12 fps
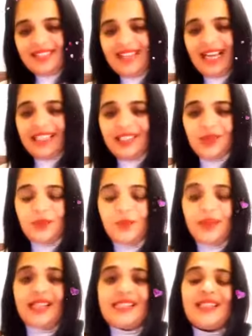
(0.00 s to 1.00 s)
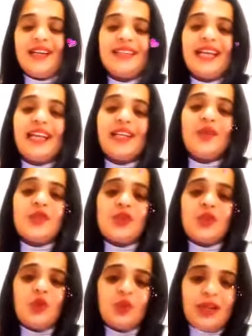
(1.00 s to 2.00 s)
Thank you. Blessed heart. Thank you
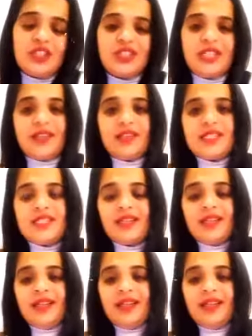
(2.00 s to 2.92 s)
so much, Dennis.